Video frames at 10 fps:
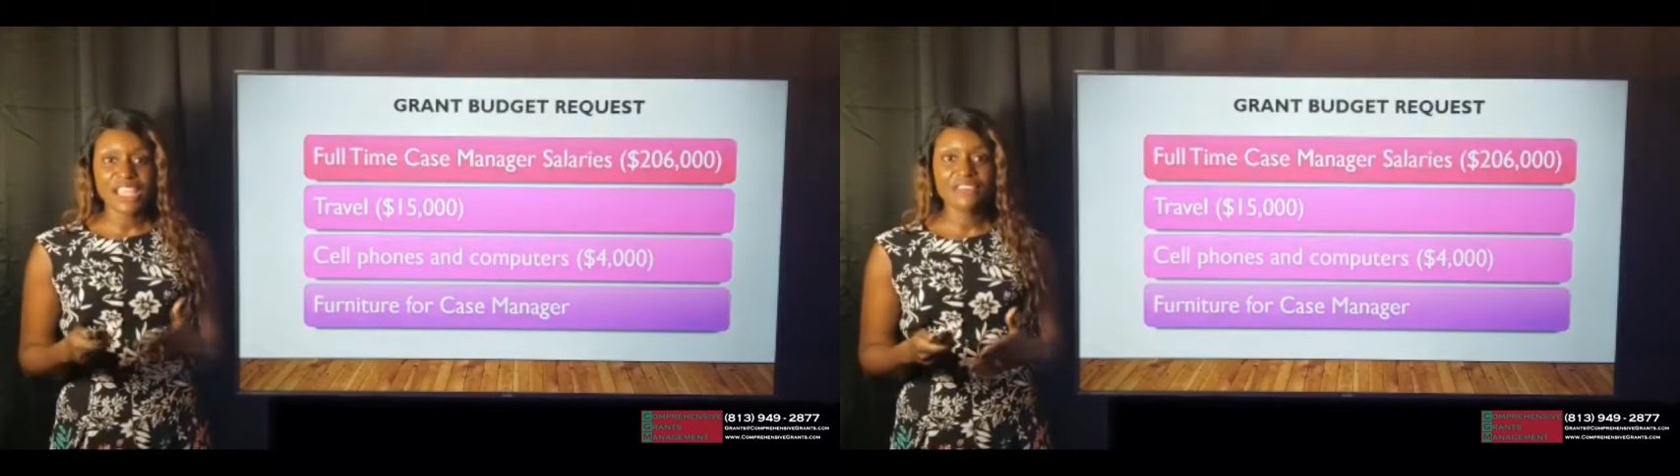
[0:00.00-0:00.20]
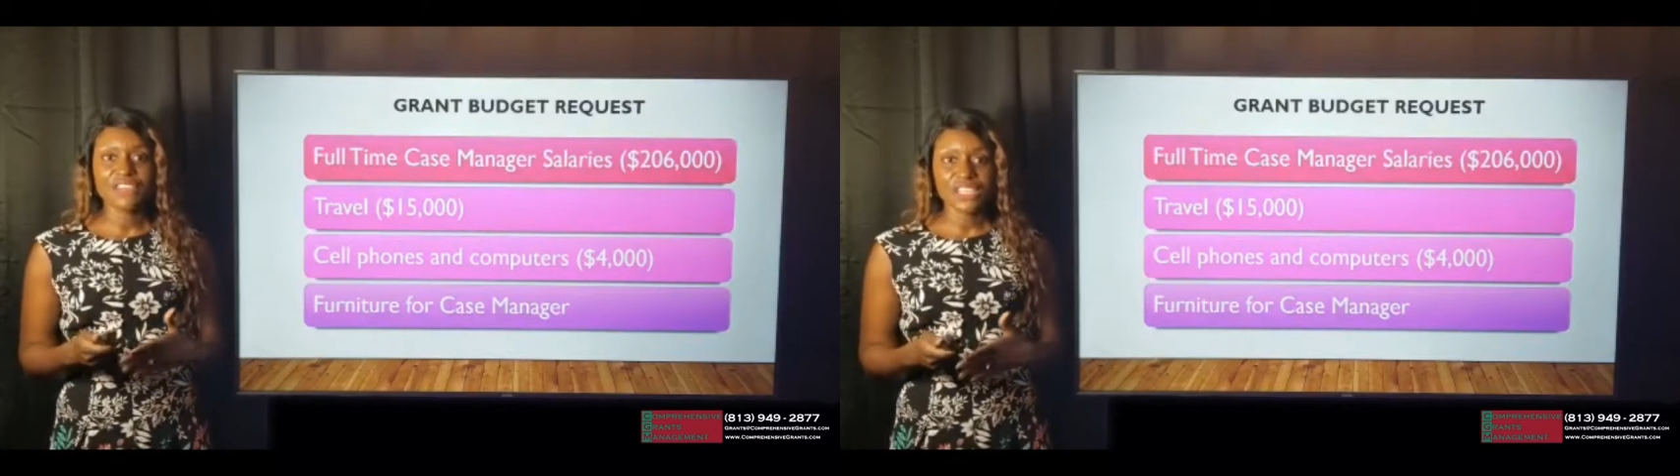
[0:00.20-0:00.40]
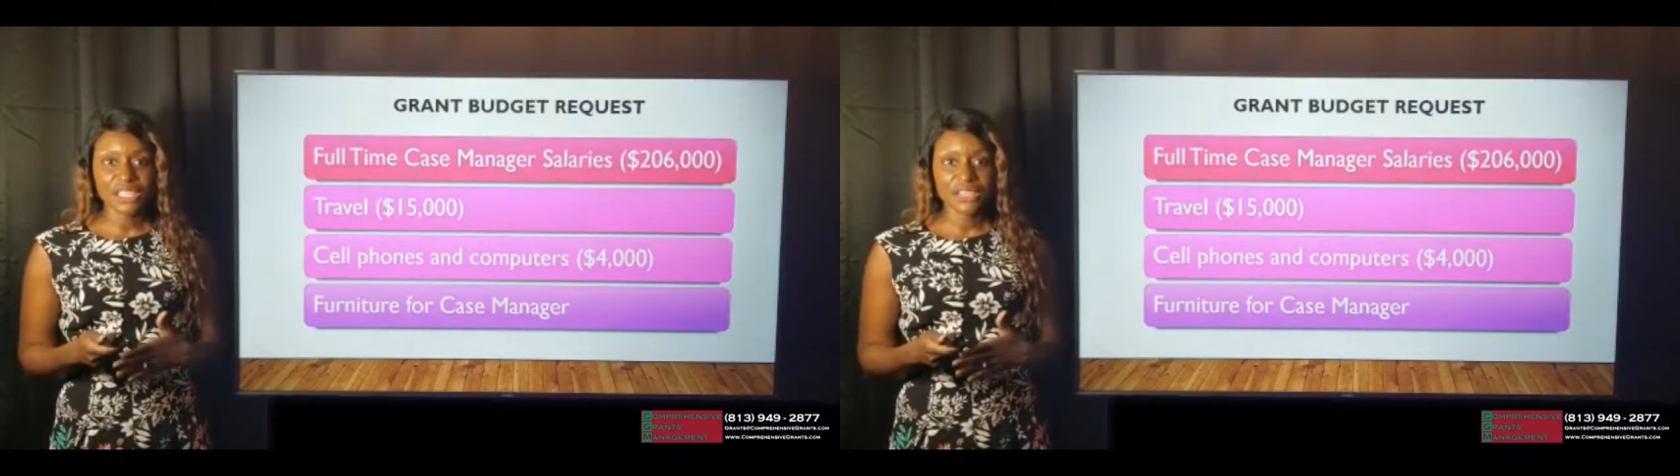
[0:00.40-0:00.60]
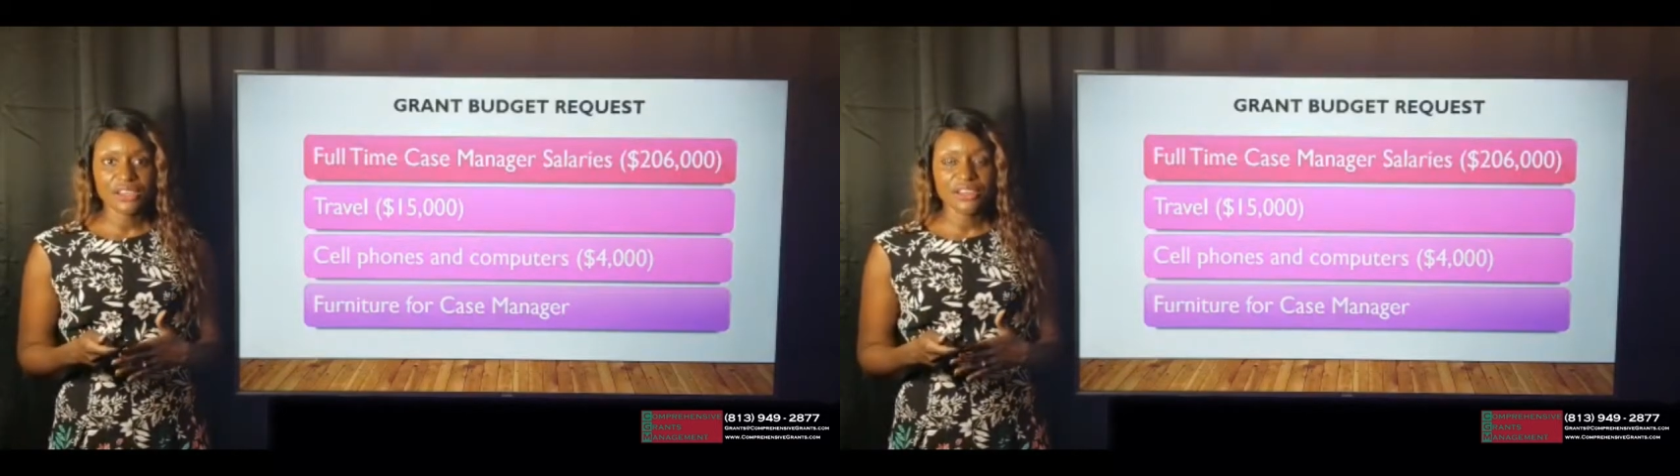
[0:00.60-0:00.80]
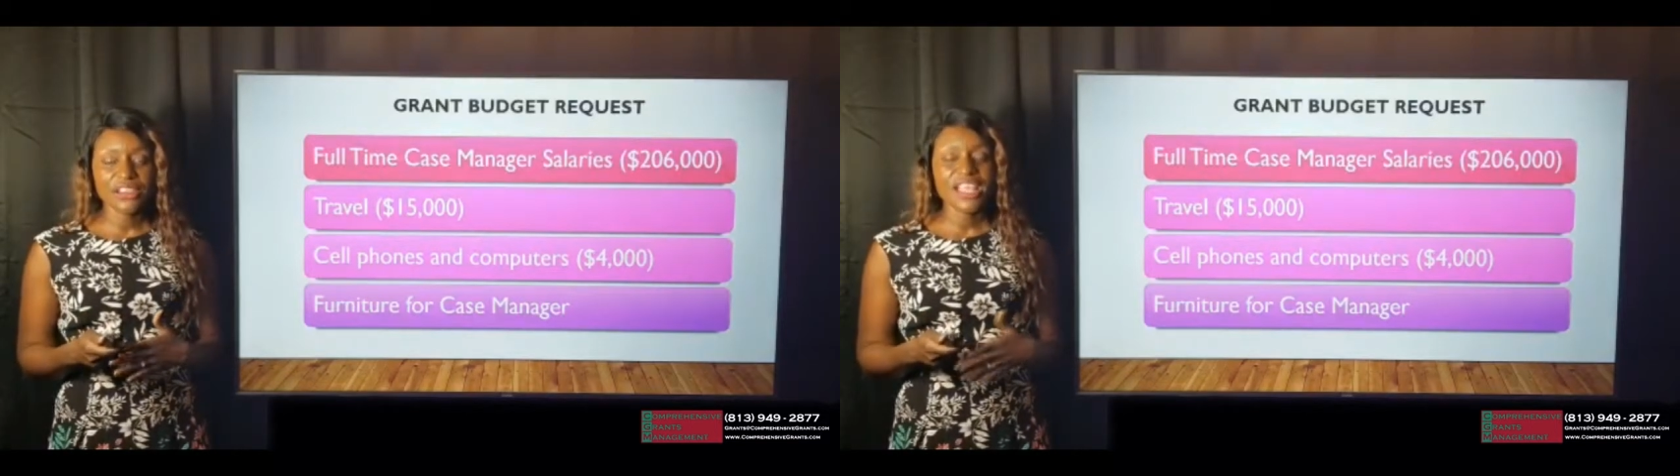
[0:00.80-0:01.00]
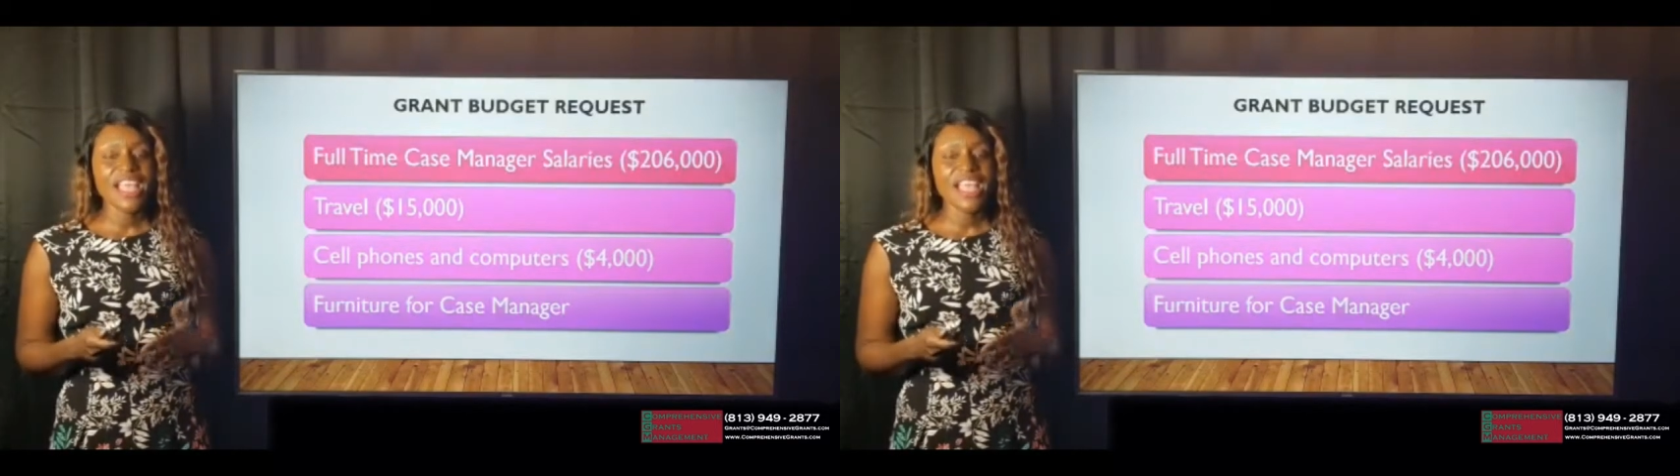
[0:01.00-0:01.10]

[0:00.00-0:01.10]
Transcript: every year,